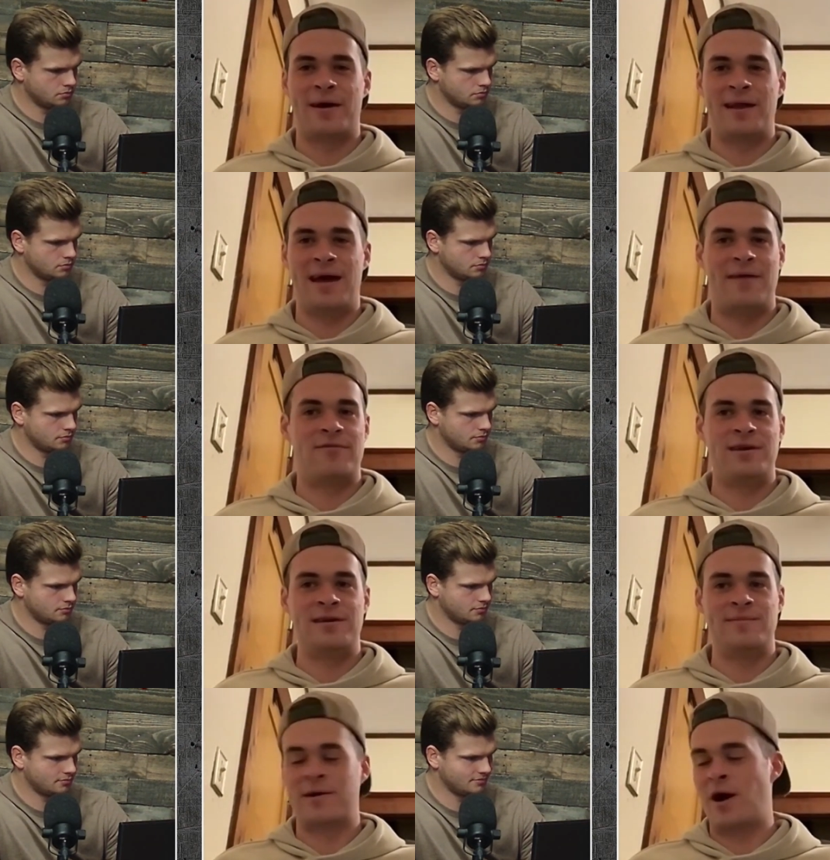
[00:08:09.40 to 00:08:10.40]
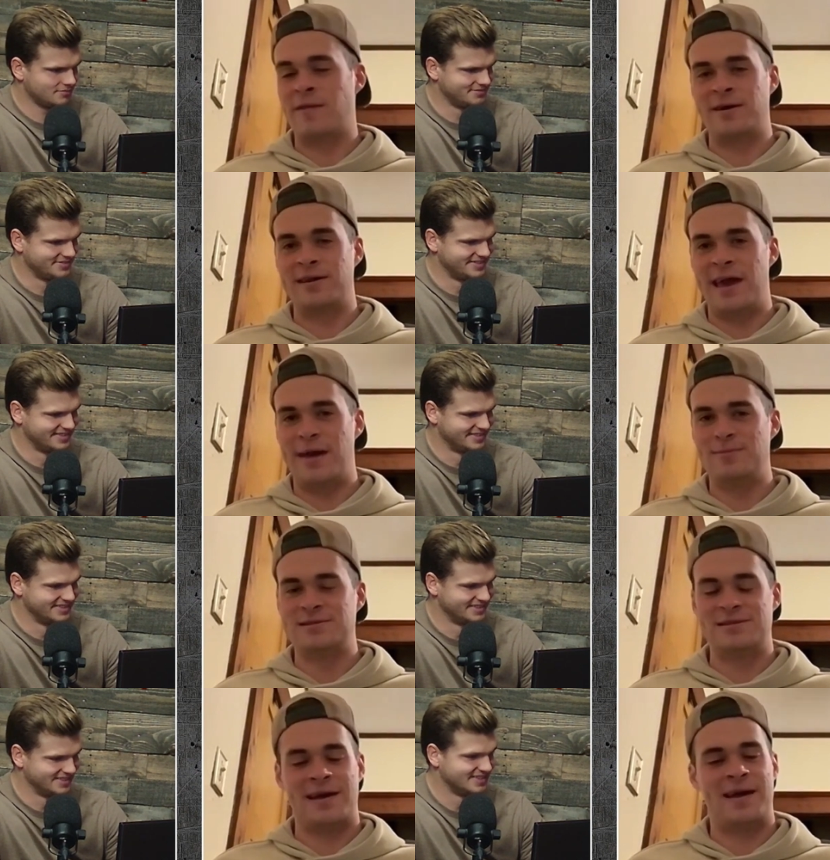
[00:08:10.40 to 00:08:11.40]
Speaker 1: about it every like, all the good
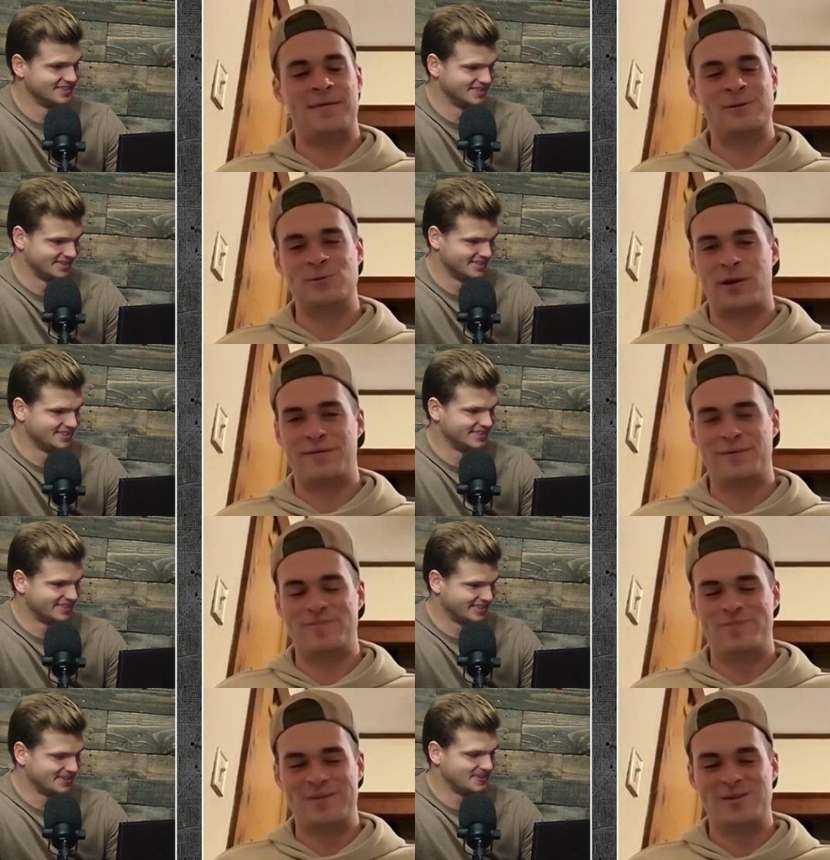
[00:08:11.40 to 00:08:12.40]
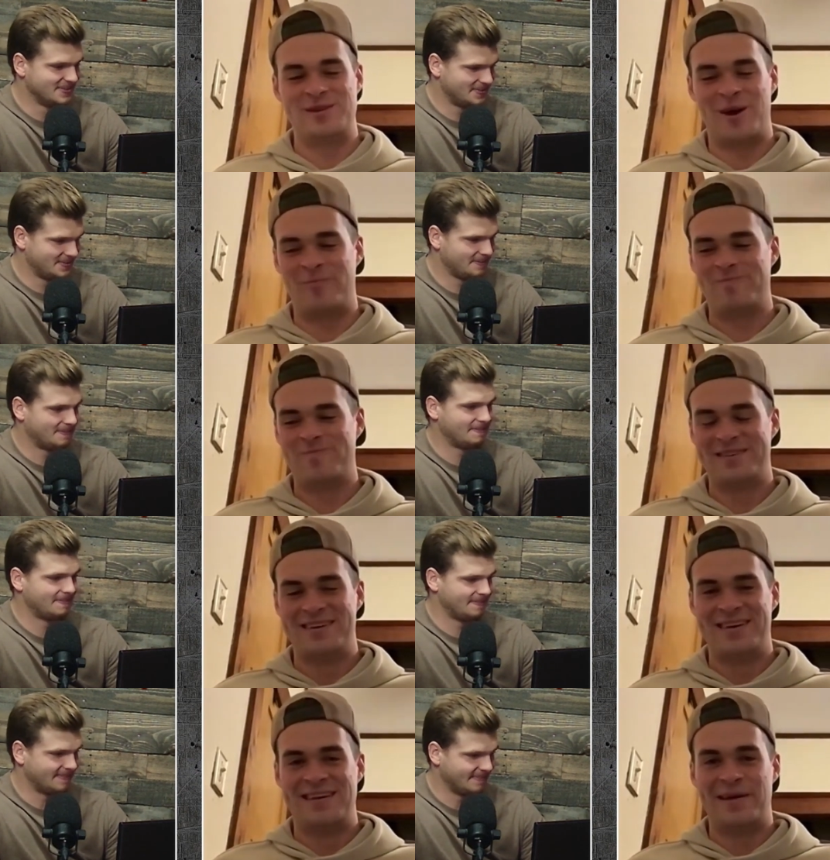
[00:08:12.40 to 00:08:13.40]
games, and this is one of them. So
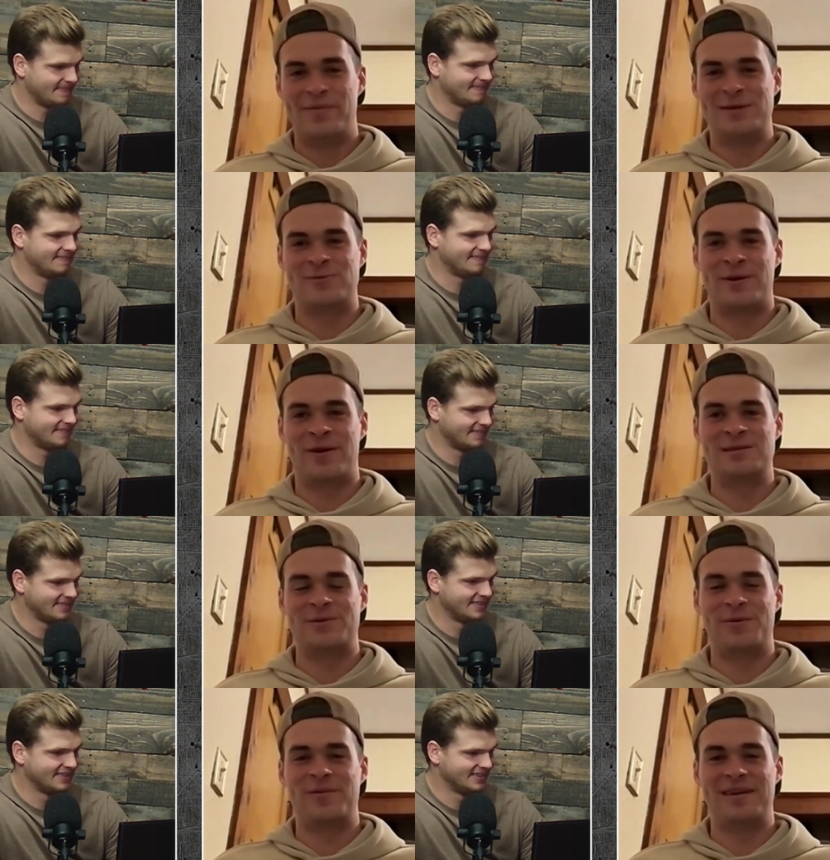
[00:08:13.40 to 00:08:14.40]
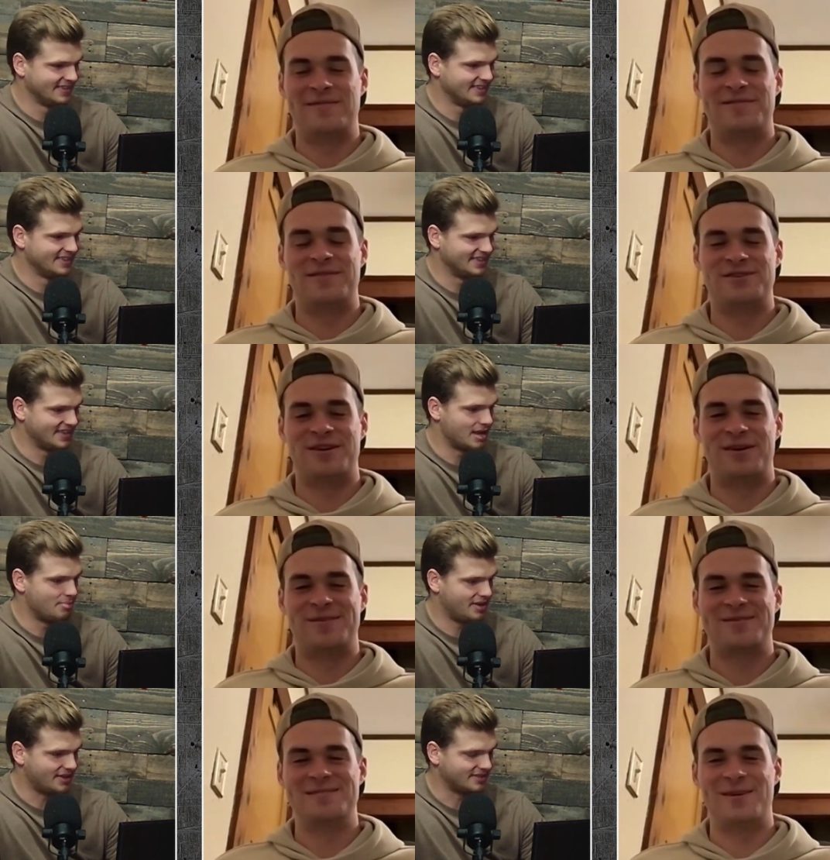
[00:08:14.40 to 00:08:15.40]
yeah, this one hurts a little bit for sure.
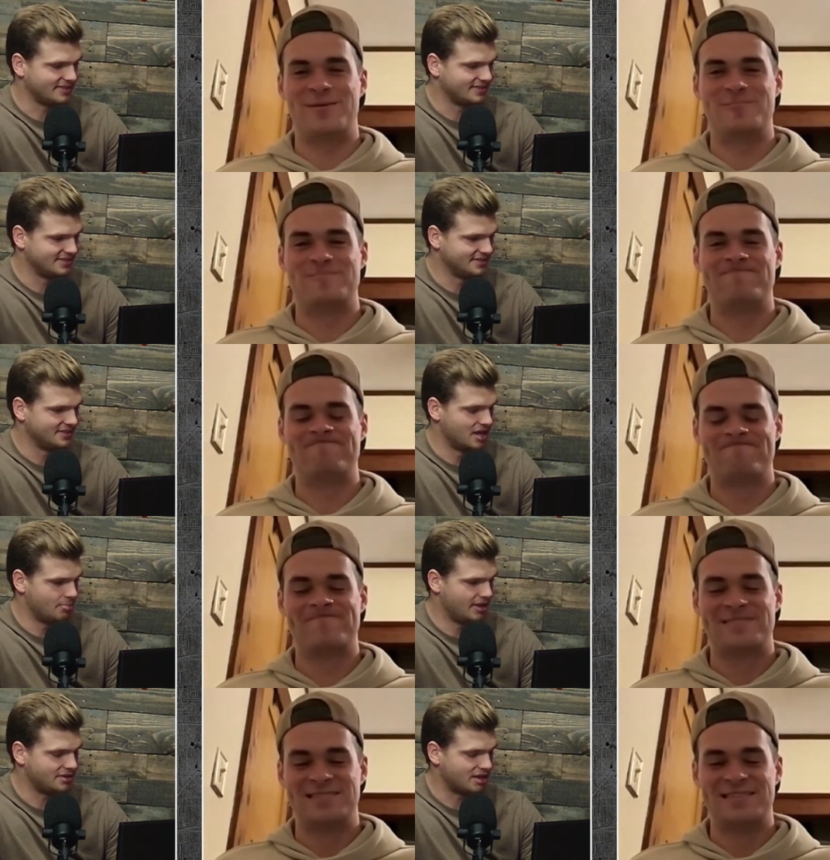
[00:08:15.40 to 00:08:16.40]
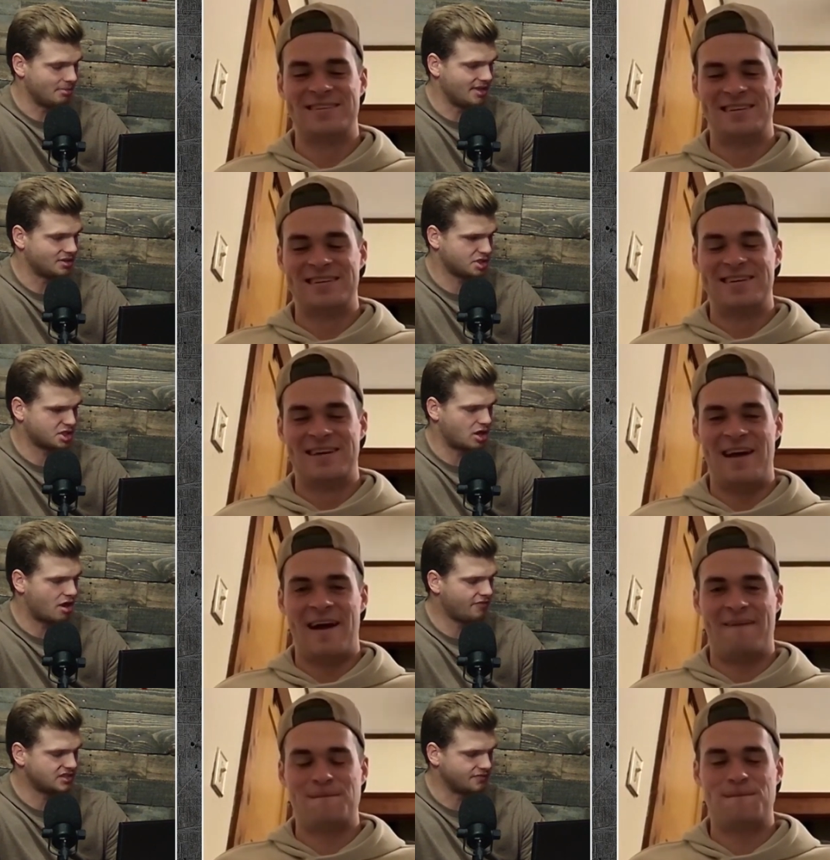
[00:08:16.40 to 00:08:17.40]
Speaker 2: So. I bet did. I mean, that's just an
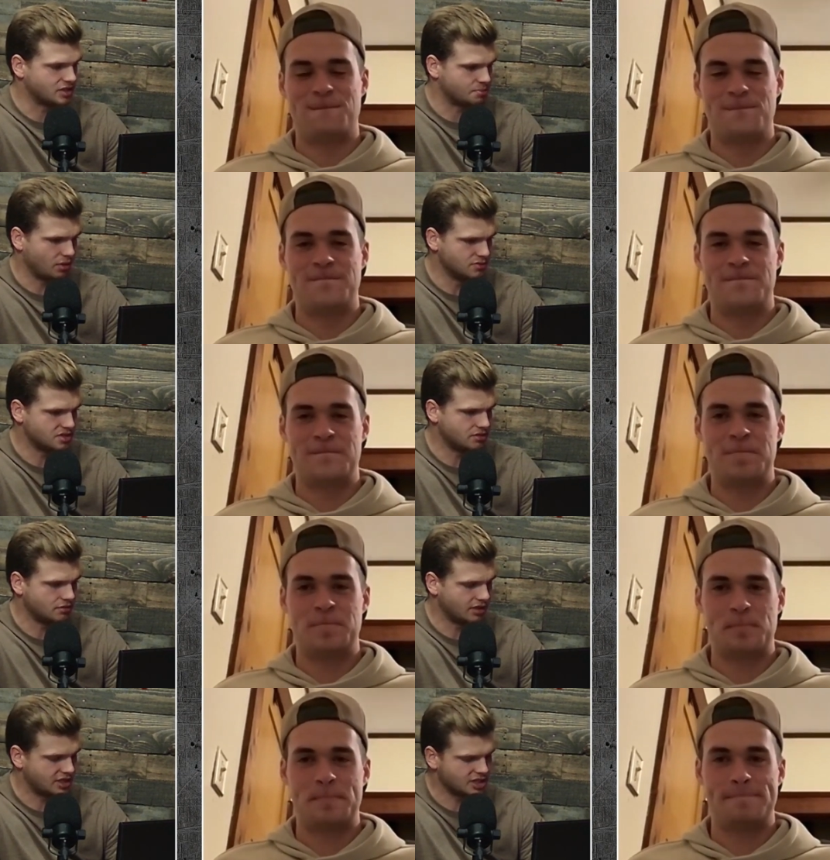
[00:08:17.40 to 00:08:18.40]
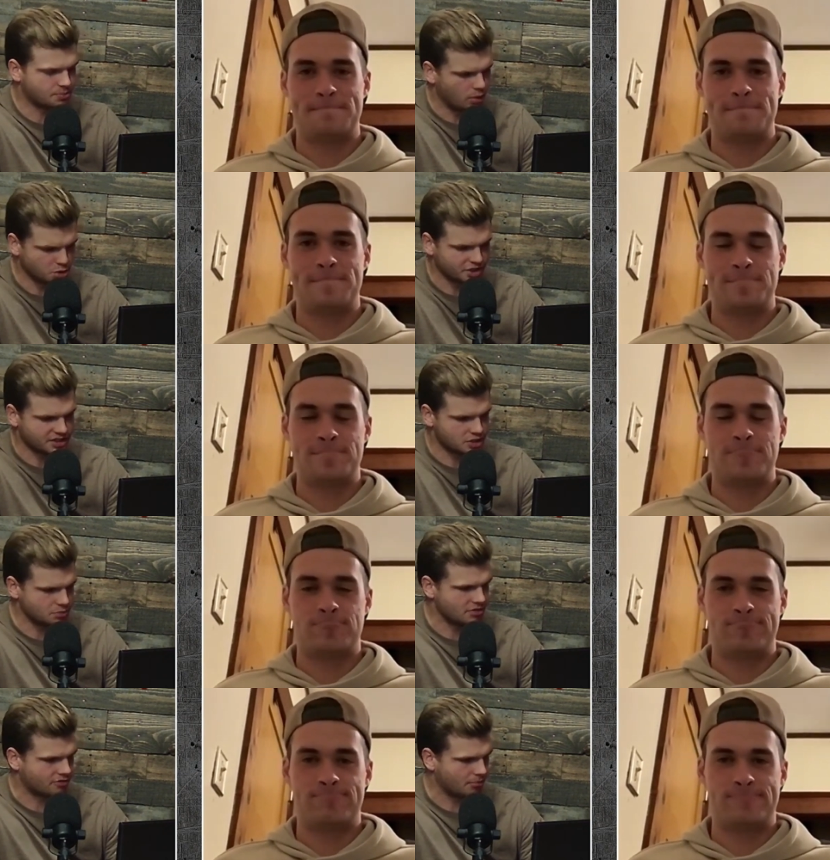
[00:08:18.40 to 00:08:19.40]
offensive explosion. Explosion, excuse
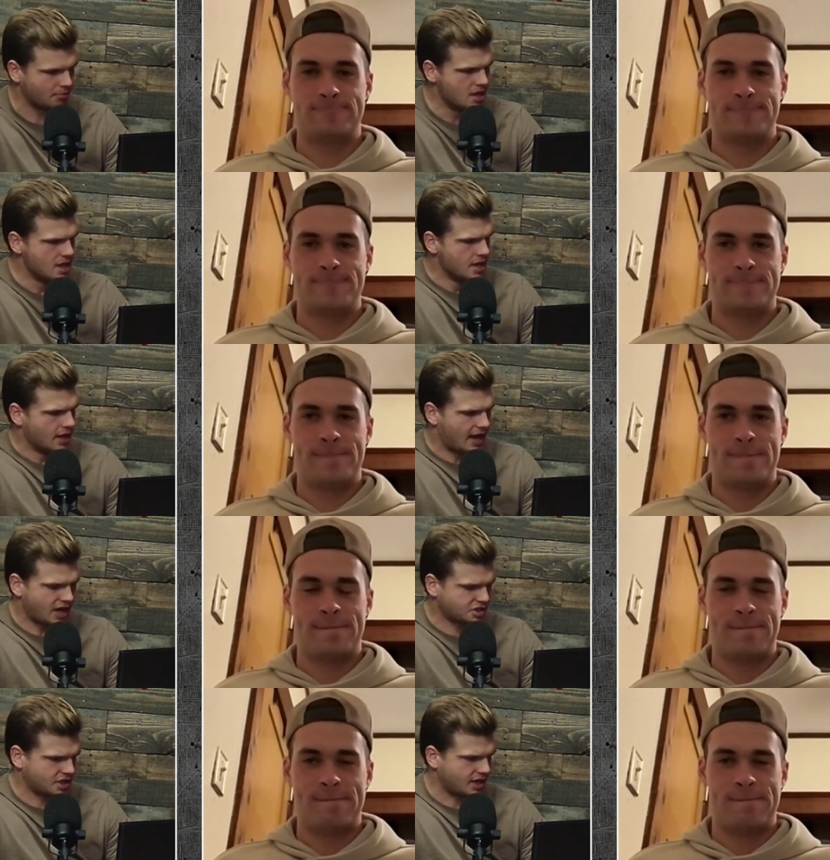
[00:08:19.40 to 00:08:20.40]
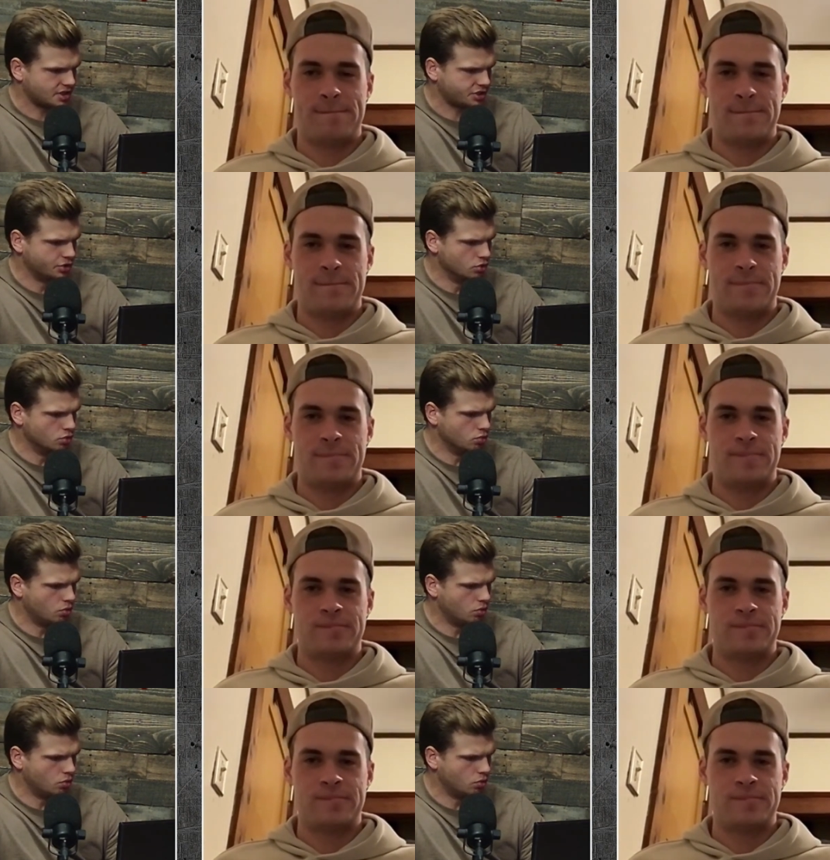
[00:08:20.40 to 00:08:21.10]
me, from Oshkosh, who